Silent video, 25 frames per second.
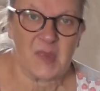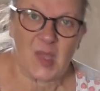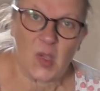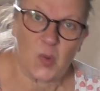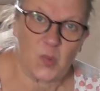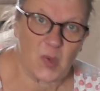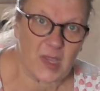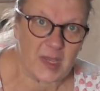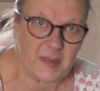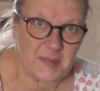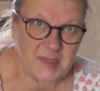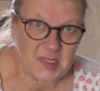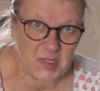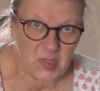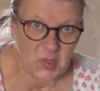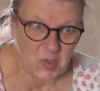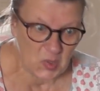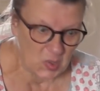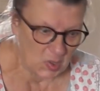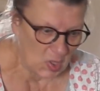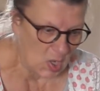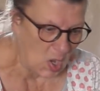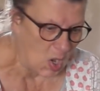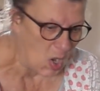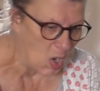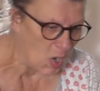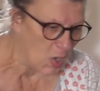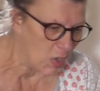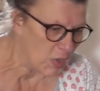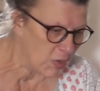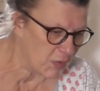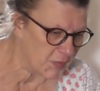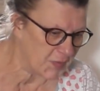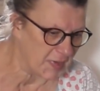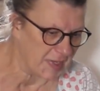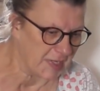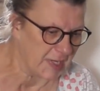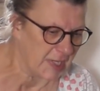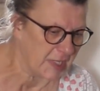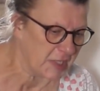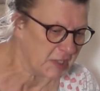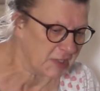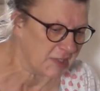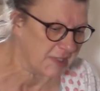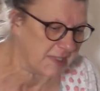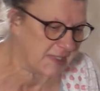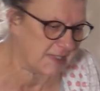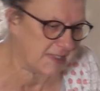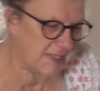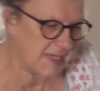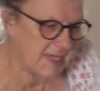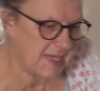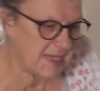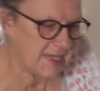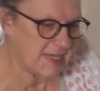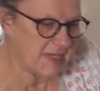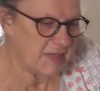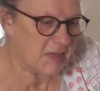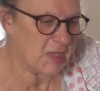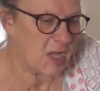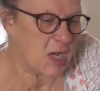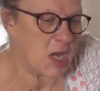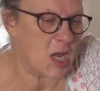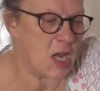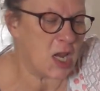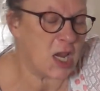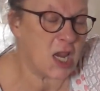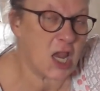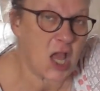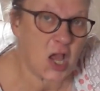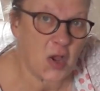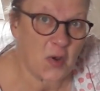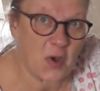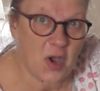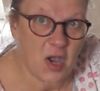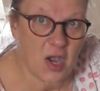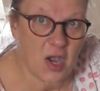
wiped it all off, and I could see the lower